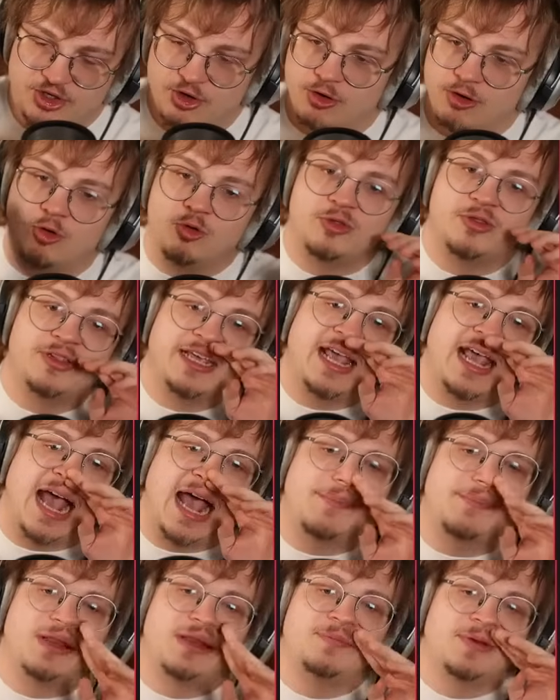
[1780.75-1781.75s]
only
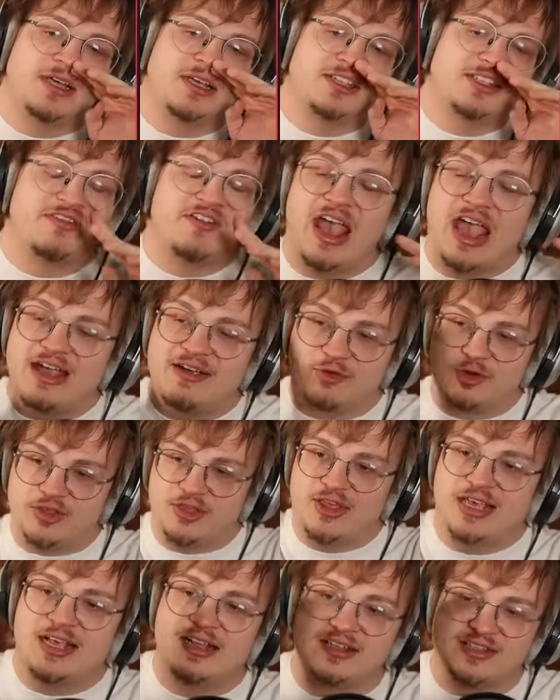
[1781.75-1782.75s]
happened because of
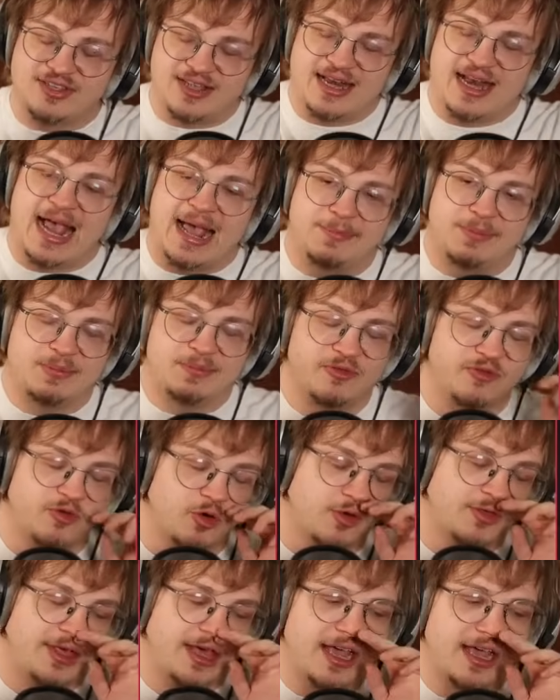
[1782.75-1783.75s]
everything else that happened
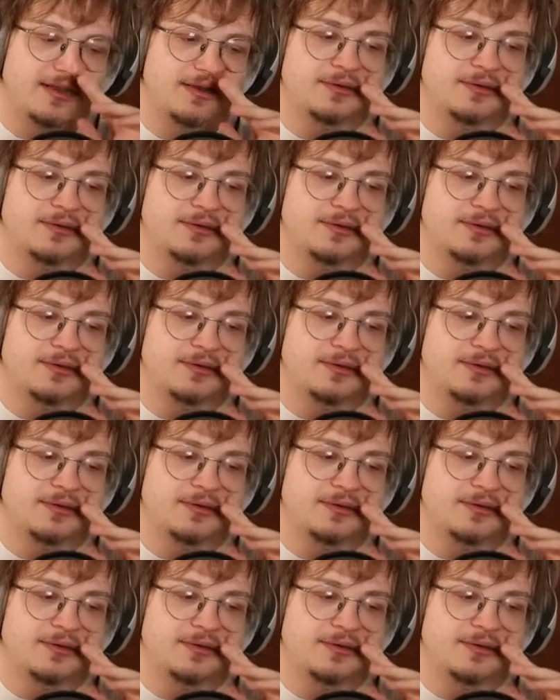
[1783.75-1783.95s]
before that.